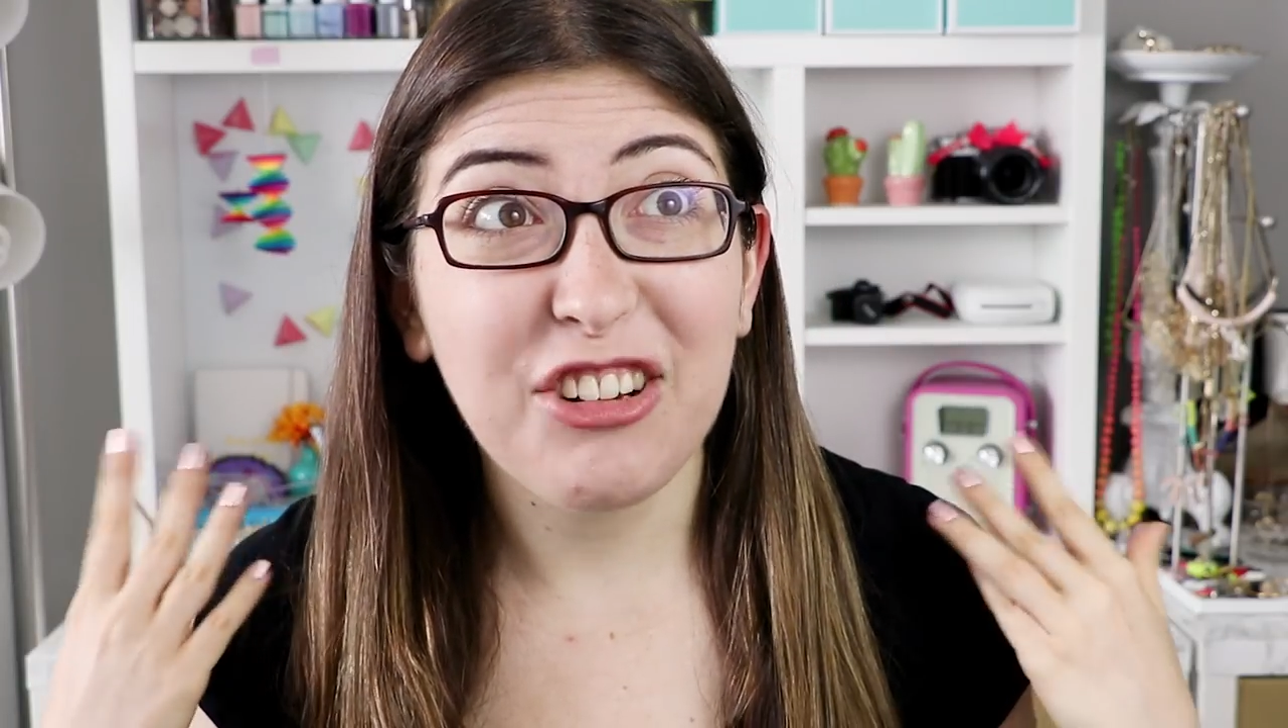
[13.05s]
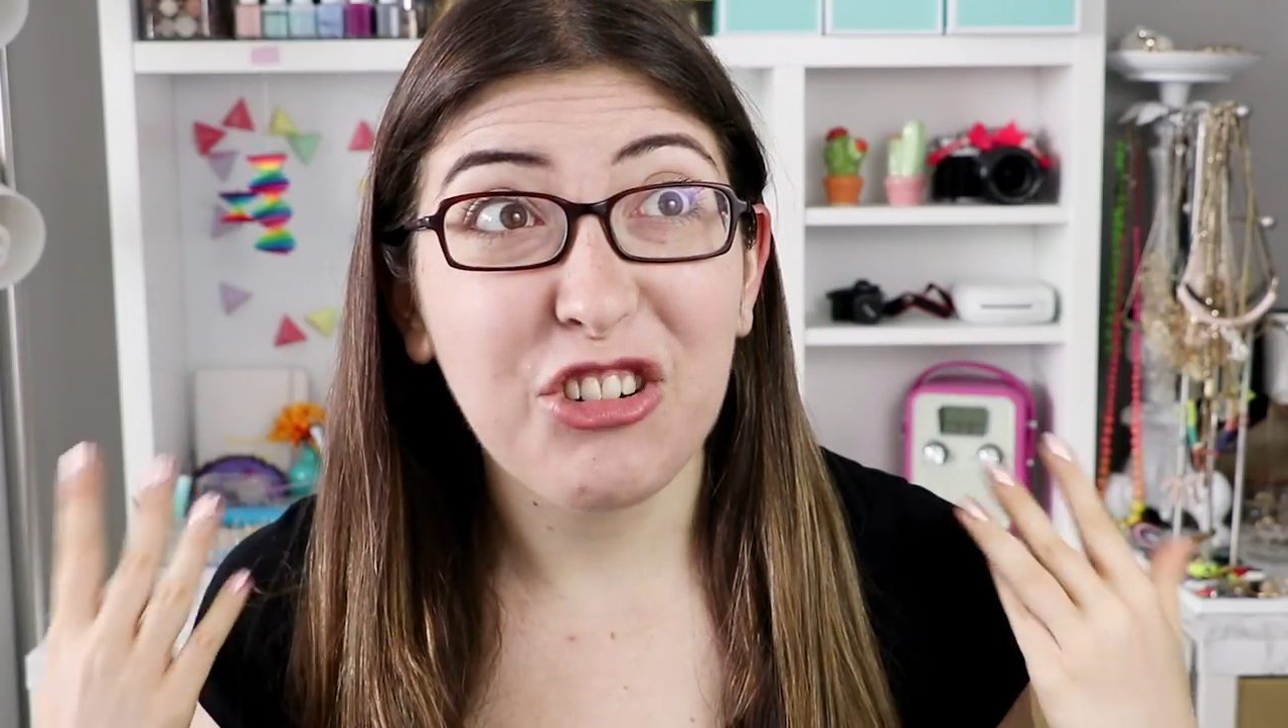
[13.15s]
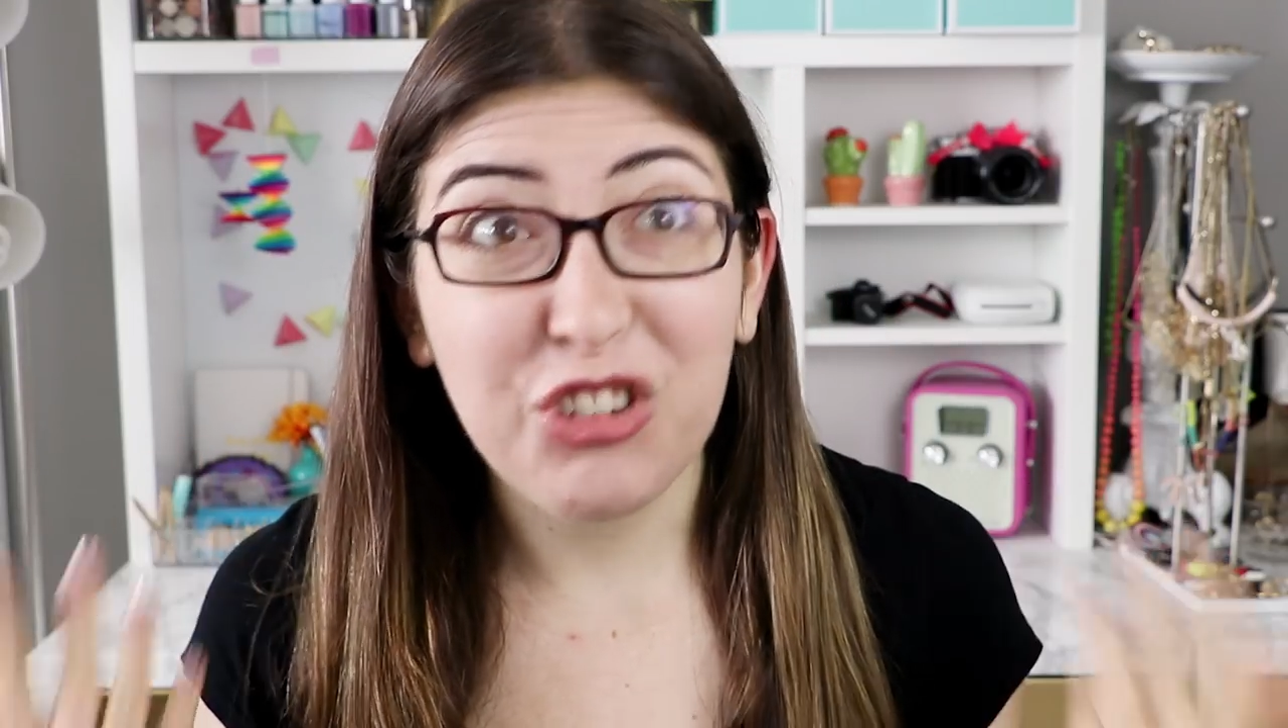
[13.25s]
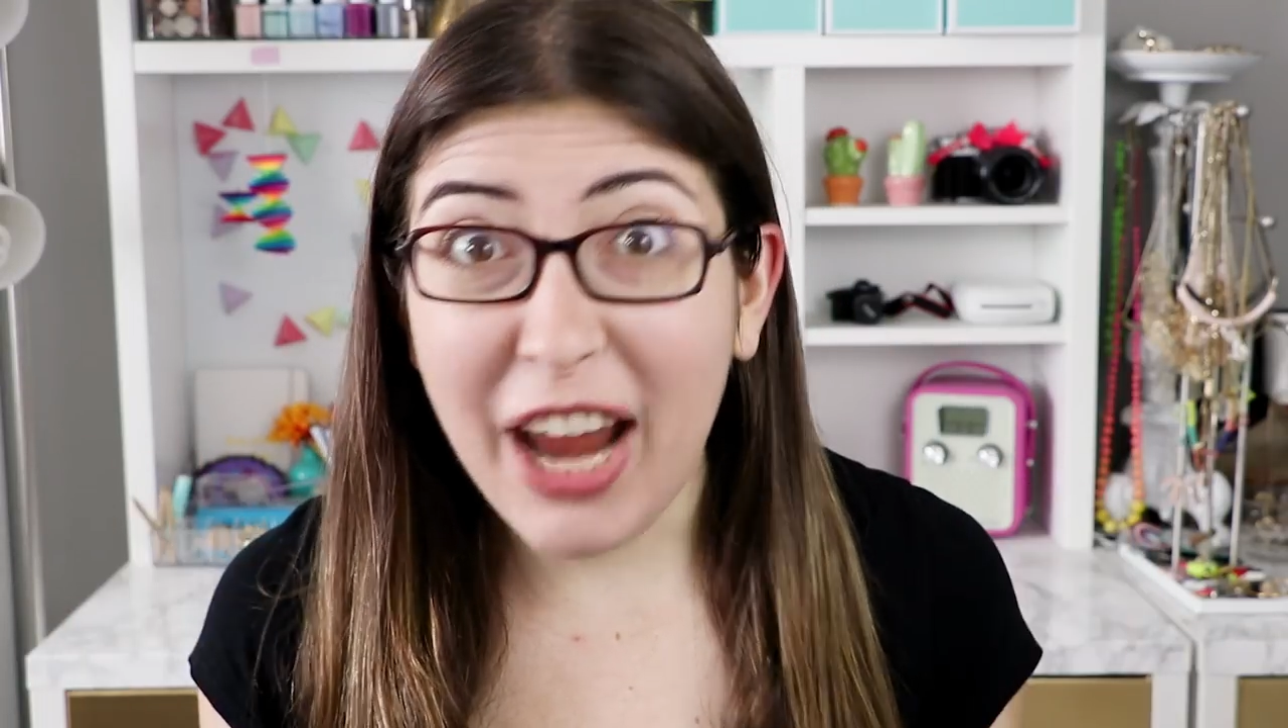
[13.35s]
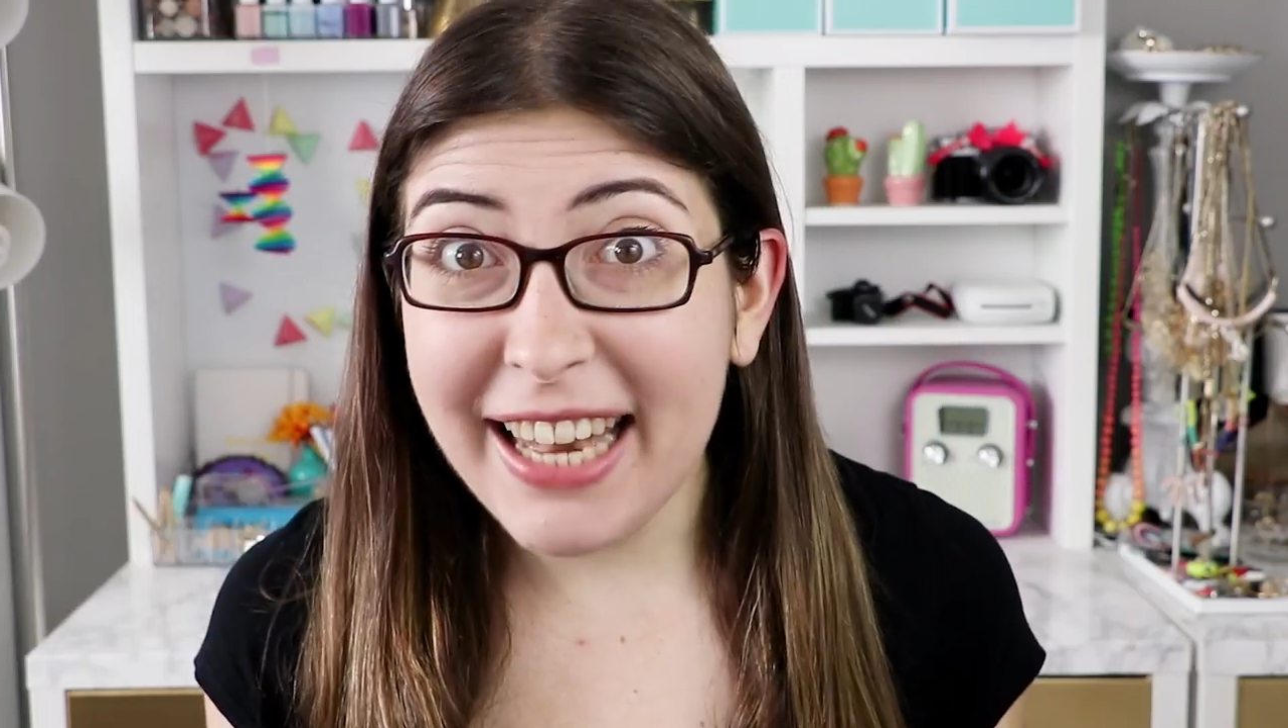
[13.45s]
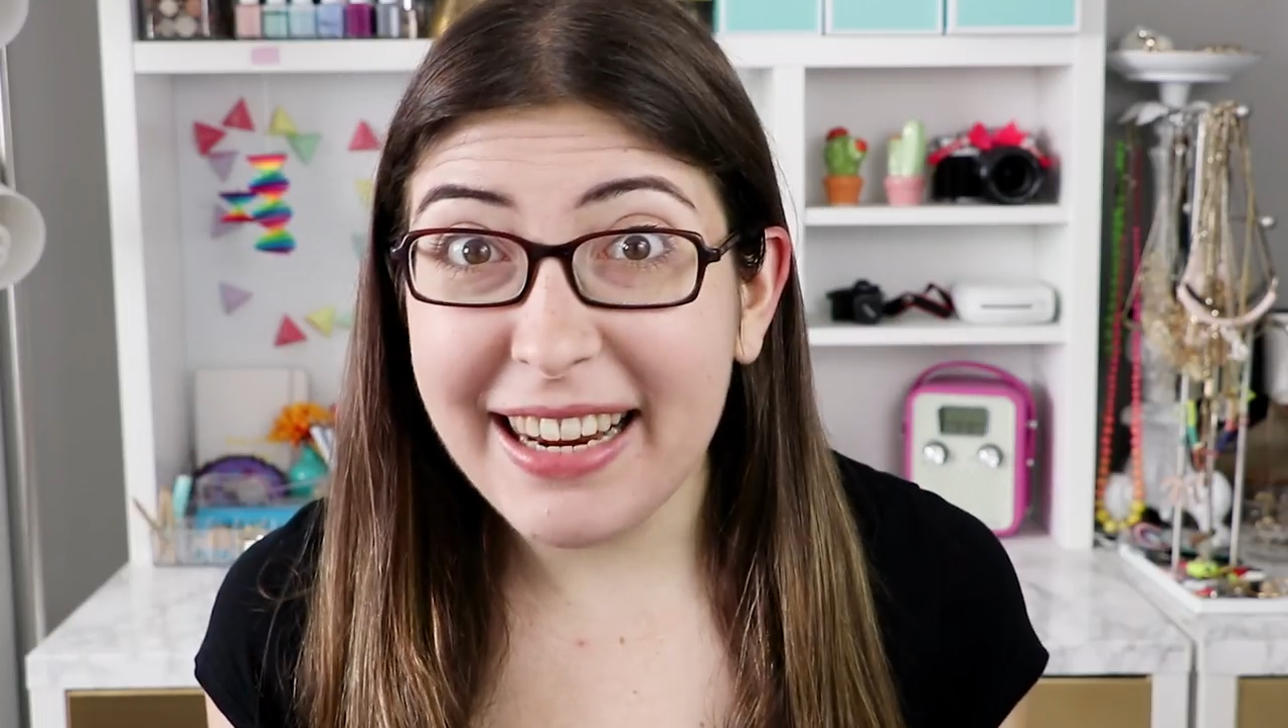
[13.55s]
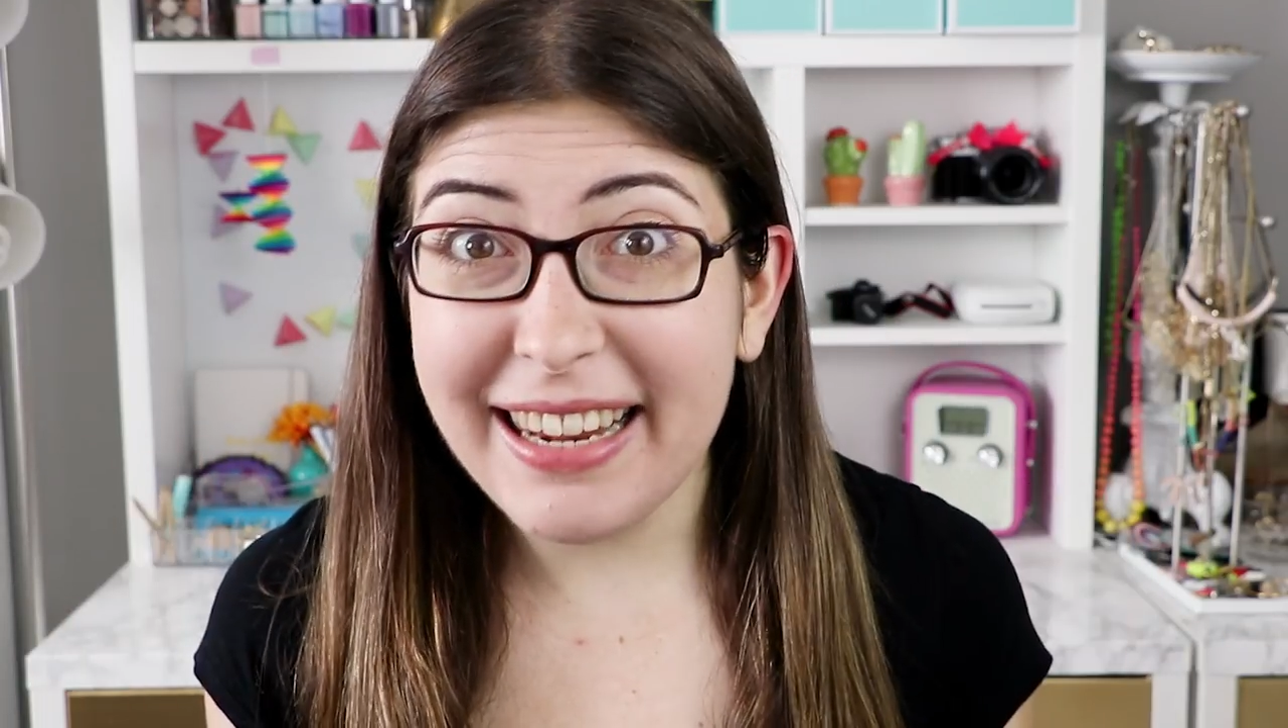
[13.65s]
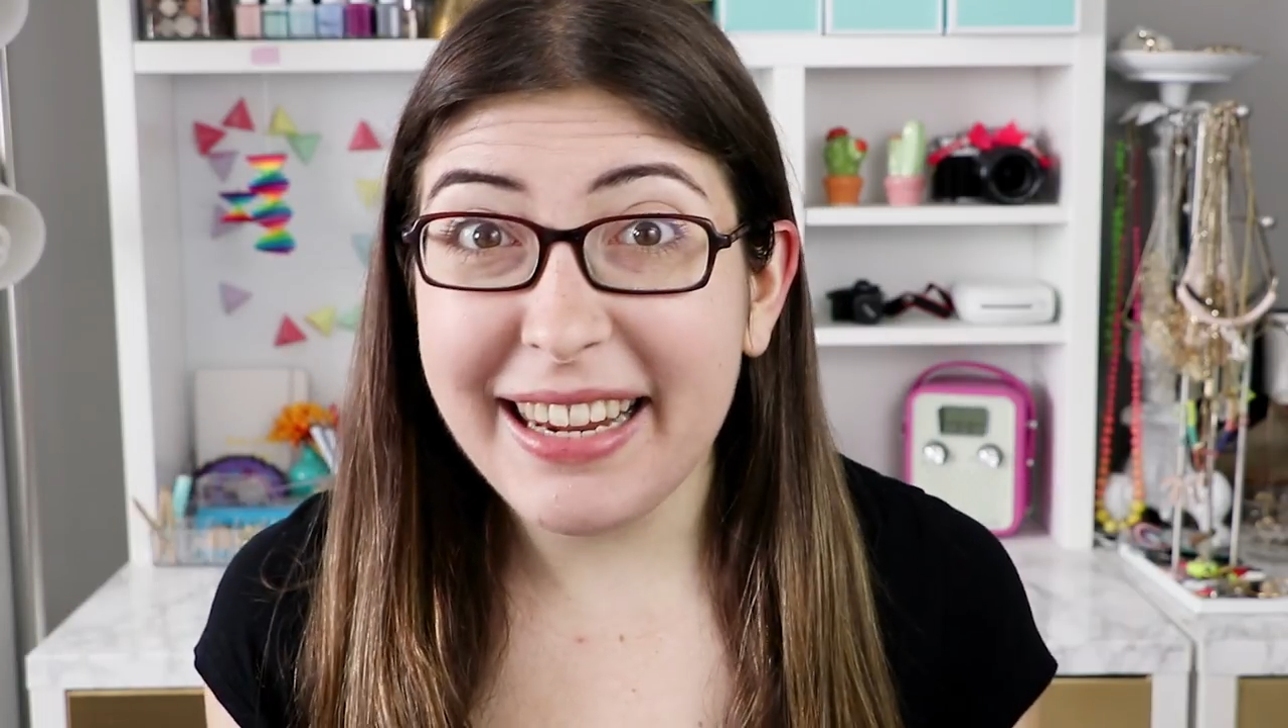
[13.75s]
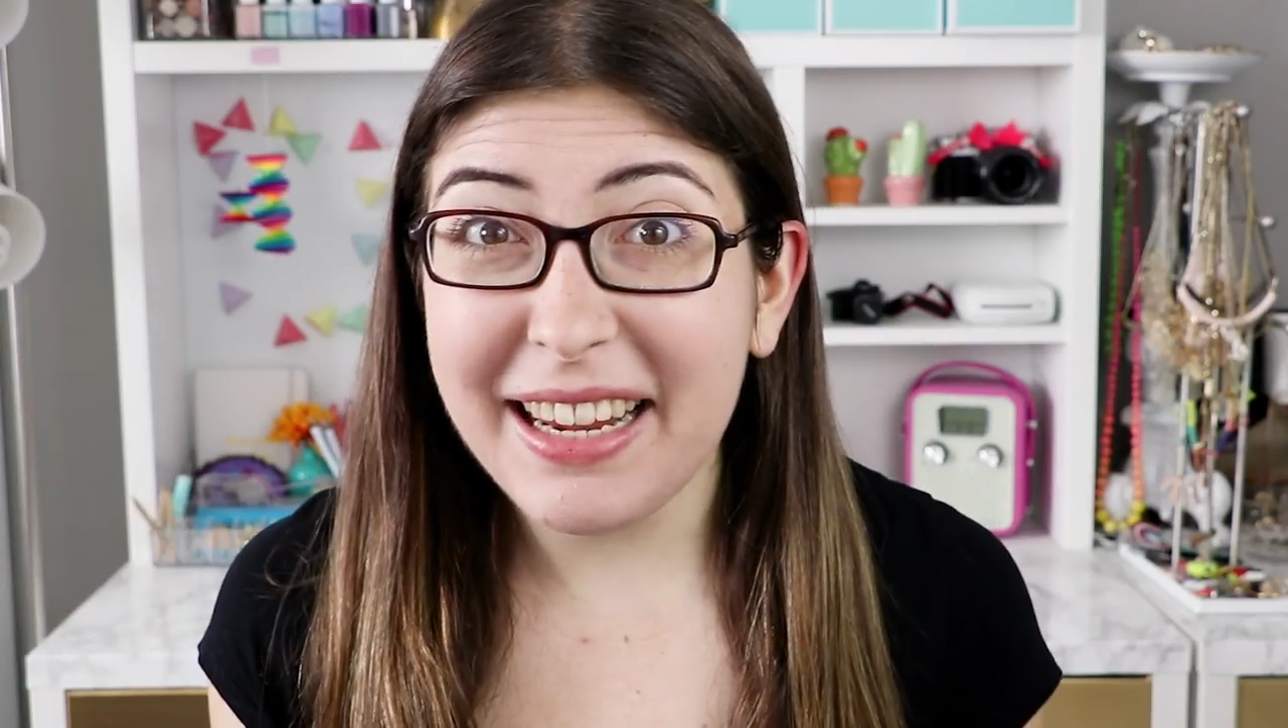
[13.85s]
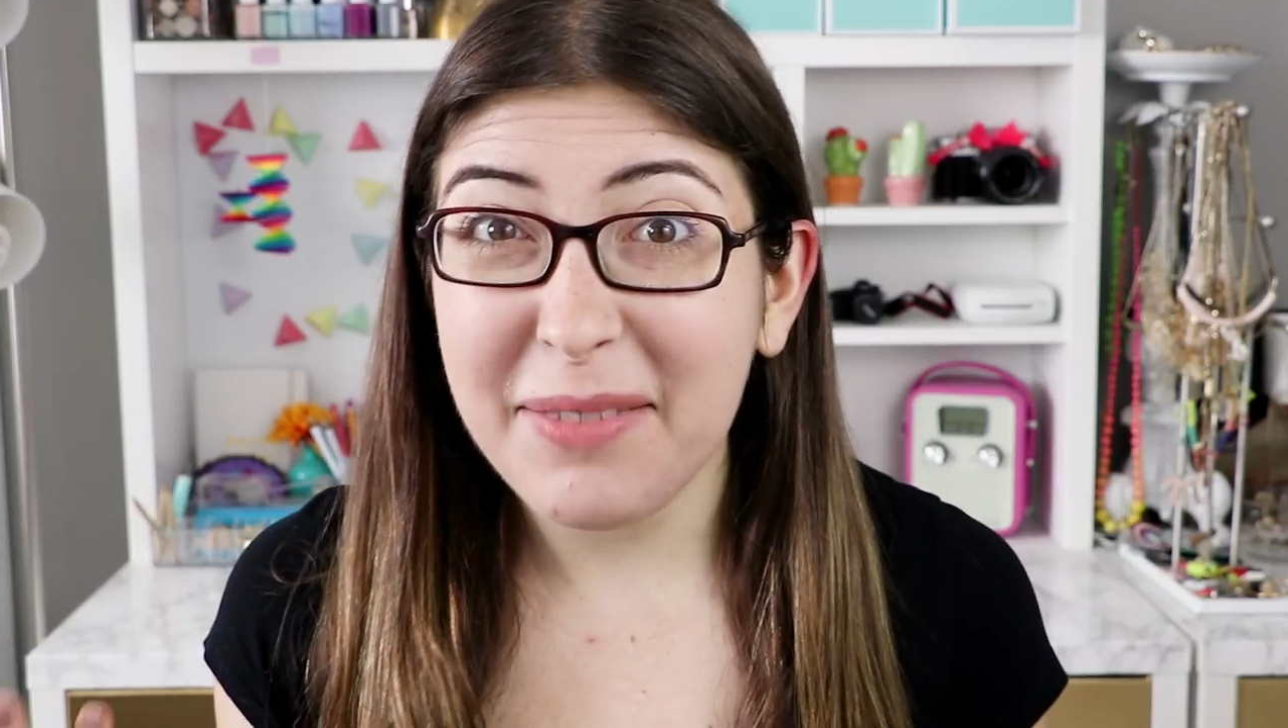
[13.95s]

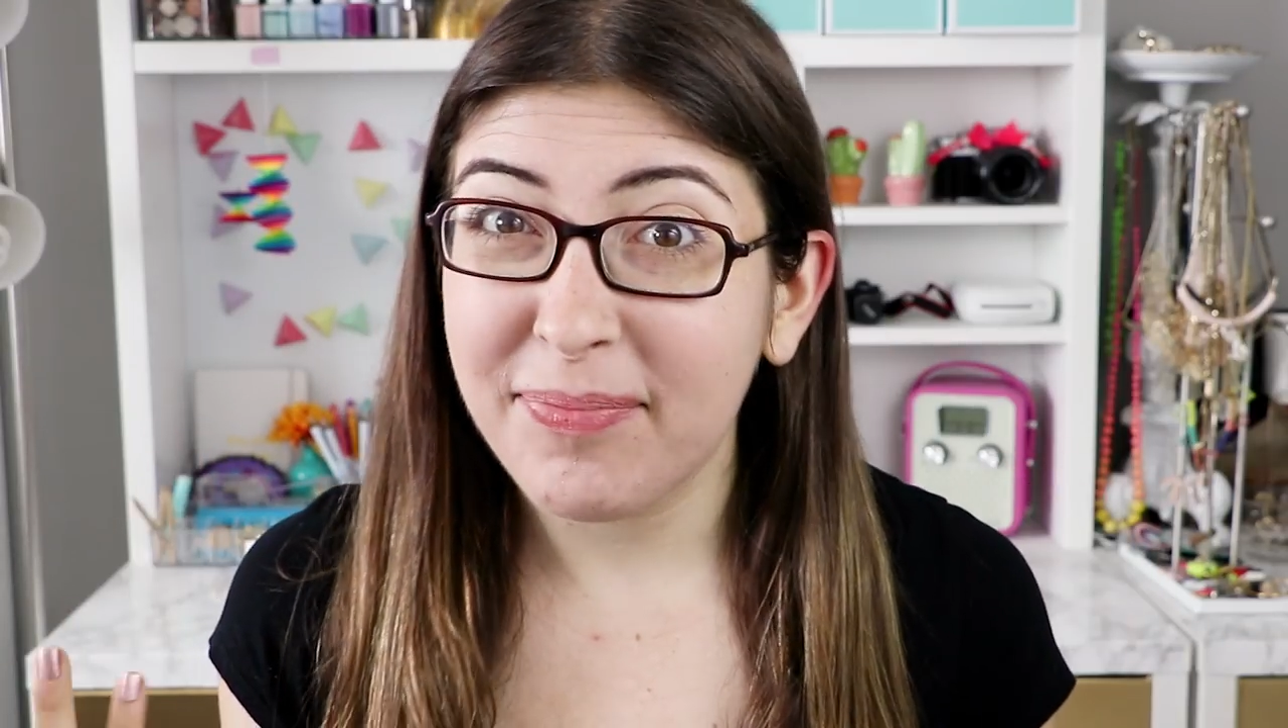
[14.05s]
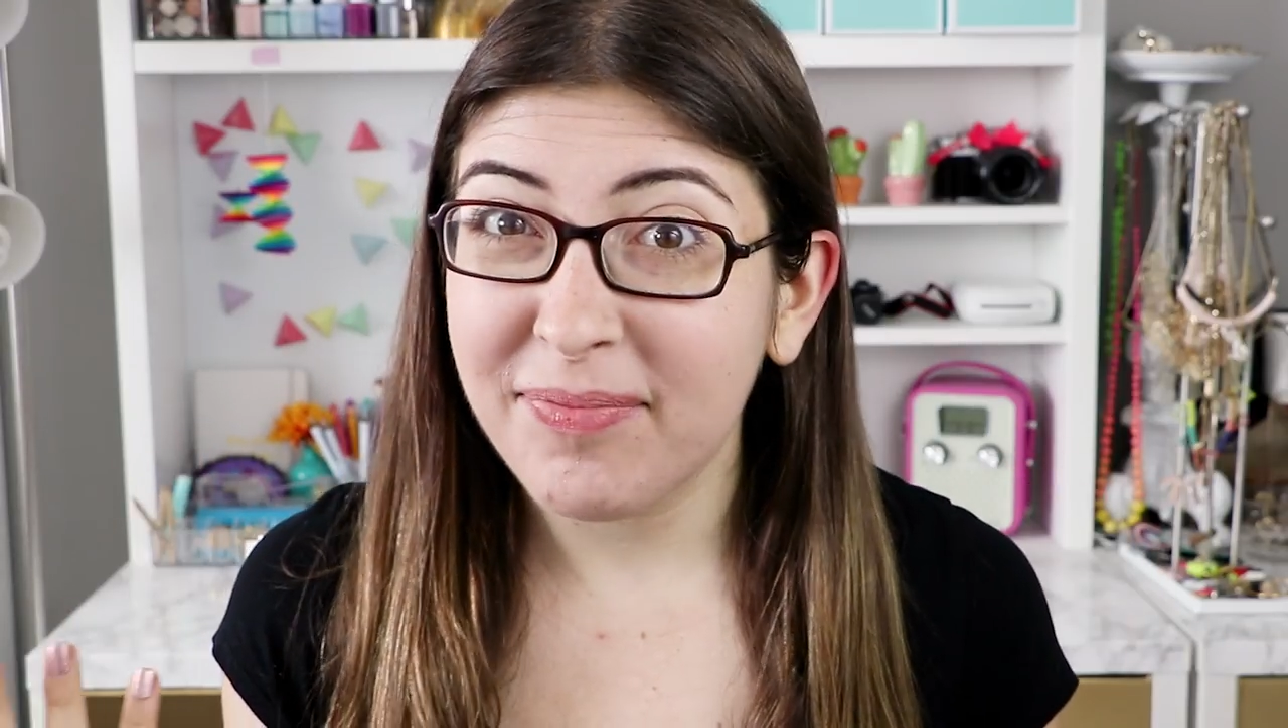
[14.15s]
trendy